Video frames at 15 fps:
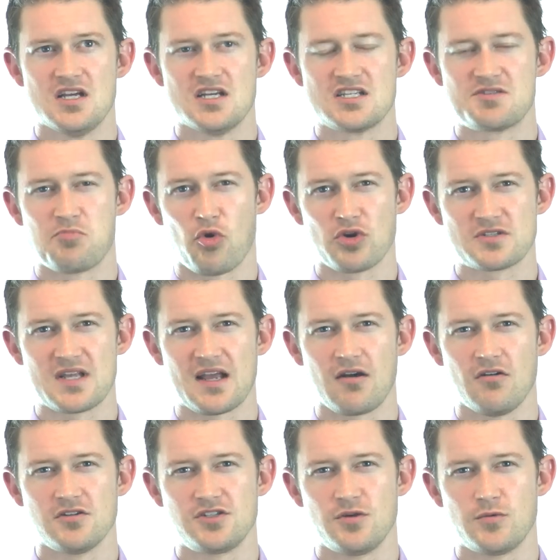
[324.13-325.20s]
Sports
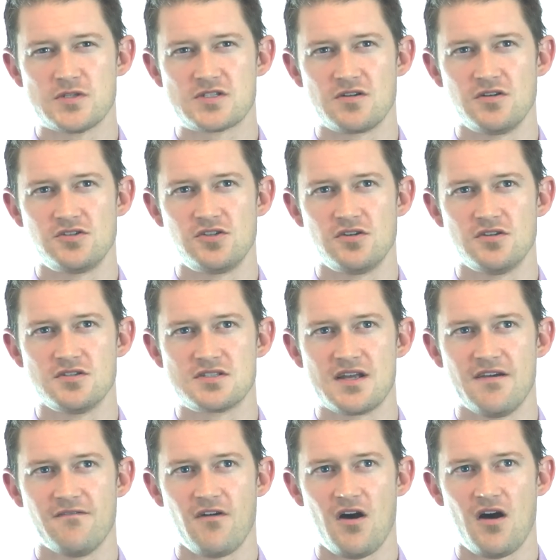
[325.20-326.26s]
psychology researchers
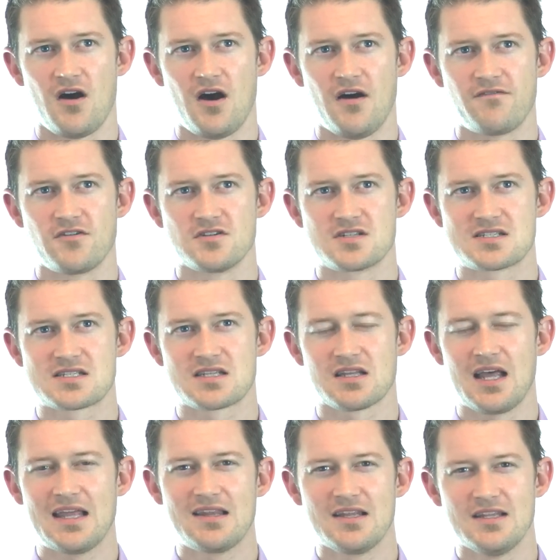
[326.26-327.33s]
have offered
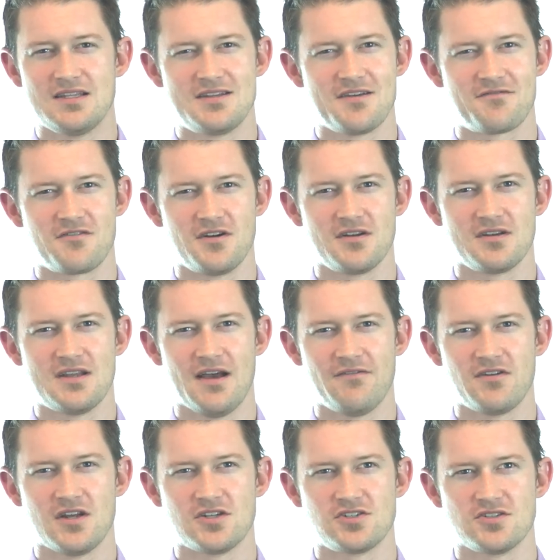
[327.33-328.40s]
slightly different
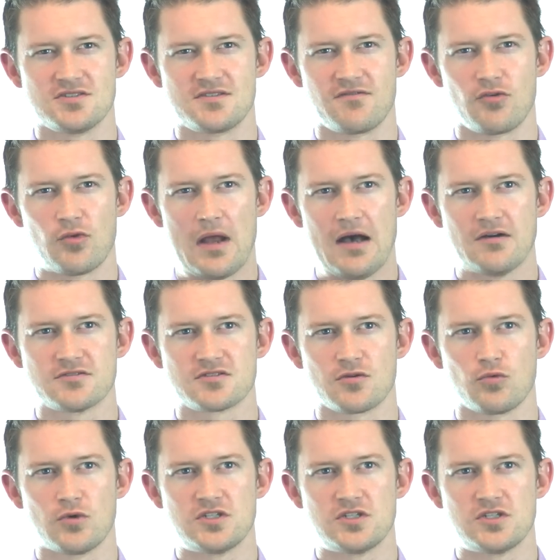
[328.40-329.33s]
definitions of arousal,